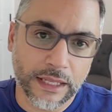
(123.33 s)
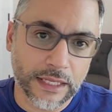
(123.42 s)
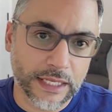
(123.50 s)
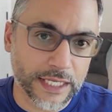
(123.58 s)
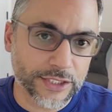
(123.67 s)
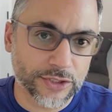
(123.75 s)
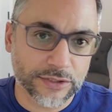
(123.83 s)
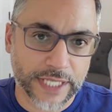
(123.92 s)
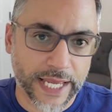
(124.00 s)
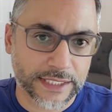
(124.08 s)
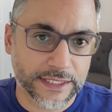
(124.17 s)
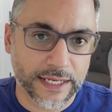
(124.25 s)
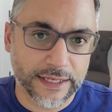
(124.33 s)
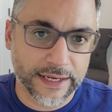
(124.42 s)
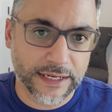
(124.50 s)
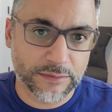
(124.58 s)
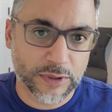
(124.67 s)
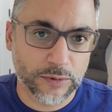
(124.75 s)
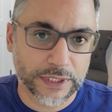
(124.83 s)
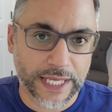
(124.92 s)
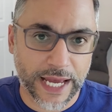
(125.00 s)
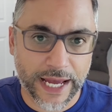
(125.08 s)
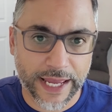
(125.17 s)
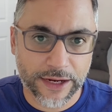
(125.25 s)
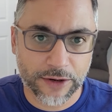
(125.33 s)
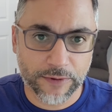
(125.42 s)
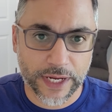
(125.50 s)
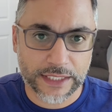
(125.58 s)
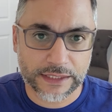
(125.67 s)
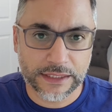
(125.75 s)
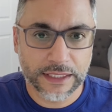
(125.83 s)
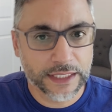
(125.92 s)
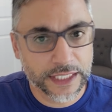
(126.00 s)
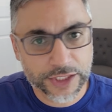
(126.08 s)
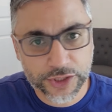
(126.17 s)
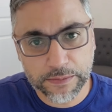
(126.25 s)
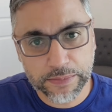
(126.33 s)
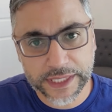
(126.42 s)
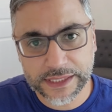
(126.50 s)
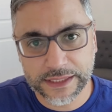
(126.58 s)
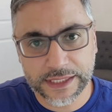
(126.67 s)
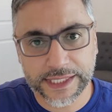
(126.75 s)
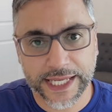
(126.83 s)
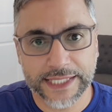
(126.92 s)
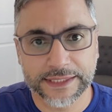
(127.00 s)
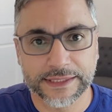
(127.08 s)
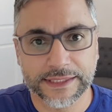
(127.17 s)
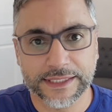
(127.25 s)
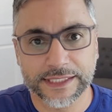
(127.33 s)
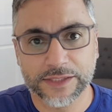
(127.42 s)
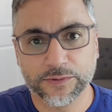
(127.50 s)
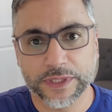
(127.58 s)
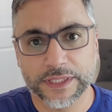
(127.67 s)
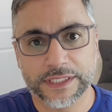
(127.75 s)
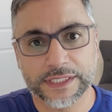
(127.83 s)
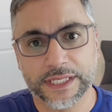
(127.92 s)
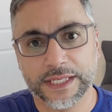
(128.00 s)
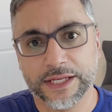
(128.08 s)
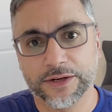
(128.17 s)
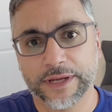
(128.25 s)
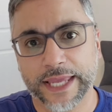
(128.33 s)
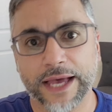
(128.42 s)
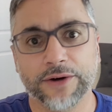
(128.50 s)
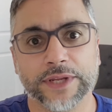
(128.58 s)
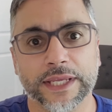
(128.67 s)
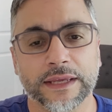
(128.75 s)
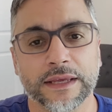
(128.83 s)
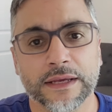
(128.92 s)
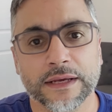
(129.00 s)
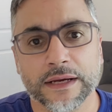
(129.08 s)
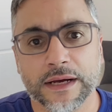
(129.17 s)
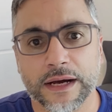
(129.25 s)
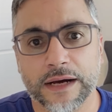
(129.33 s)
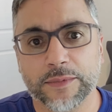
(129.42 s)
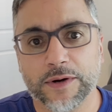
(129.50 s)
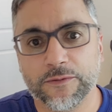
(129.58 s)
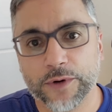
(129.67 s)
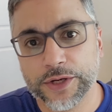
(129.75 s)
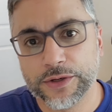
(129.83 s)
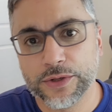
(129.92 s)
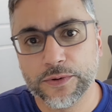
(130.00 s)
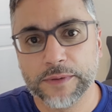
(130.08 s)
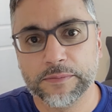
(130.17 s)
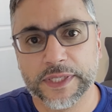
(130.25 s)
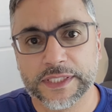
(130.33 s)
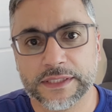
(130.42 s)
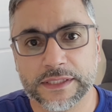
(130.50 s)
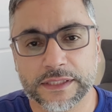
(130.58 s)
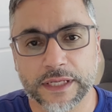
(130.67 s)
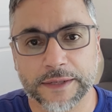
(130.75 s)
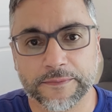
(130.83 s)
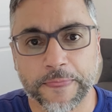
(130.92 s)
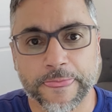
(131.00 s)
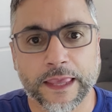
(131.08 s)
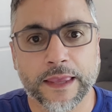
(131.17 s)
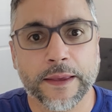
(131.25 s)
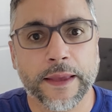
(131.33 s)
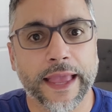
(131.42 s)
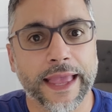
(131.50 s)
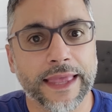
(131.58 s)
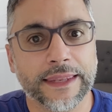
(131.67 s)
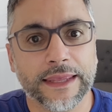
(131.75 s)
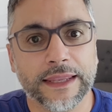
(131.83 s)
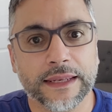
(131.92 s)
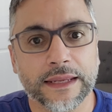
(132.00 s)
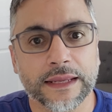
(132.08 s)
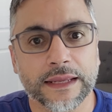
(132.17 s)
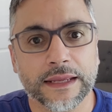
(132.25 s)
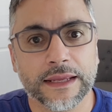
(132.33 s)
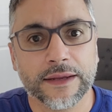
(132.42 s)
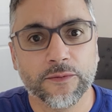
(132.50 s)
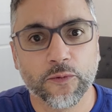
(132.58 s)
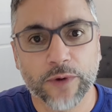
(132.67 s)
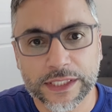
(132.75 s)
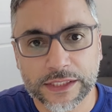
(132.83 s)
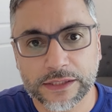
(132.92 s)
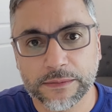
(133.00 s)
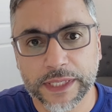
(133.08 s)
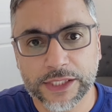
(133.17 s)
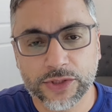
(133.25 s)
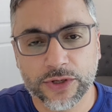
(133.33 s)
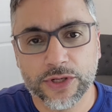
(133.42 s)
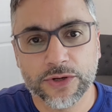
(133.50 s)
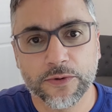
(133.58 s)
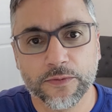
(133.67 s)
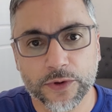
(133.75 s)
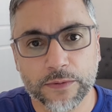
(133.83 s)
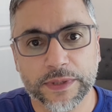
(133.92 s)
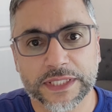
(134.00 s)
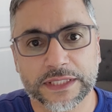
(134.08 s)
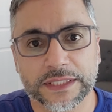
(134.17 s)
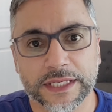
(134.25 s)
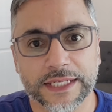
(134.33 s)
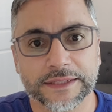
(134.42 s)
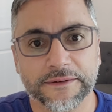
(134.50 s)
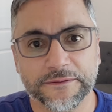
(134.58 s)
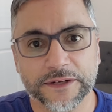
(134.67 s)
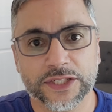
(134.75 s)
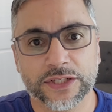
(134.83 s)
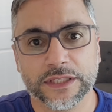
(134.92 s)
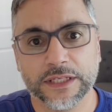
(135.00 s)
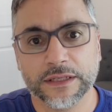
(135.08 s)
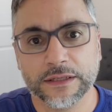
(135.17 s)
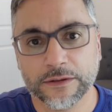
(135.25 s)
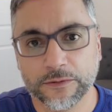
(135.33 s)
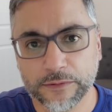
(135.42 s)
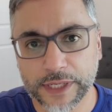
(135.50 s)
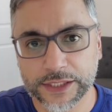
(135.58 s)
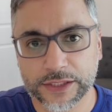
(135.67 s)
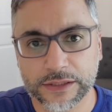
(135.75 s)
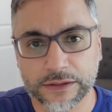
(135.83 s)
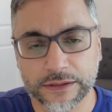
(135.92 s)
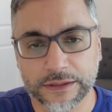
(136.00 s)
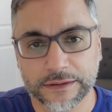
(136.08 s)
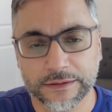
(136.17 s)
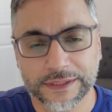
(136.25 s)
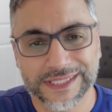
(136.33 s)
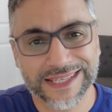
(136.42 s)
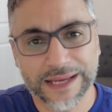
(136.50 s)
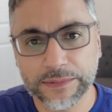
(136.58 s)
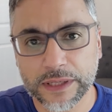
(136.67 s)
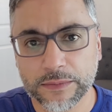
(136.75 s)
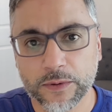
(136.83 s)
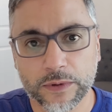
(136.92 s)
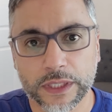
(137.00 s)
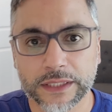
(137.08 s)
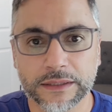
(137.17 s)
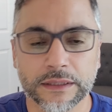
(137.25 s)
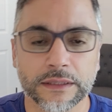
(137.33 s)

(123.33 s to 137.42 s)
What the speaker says: get your tax ID number with the IRS, get your business licenses with the city or county of where you're doing business in, and then register. Make sure your business is officially registered. Step number 1,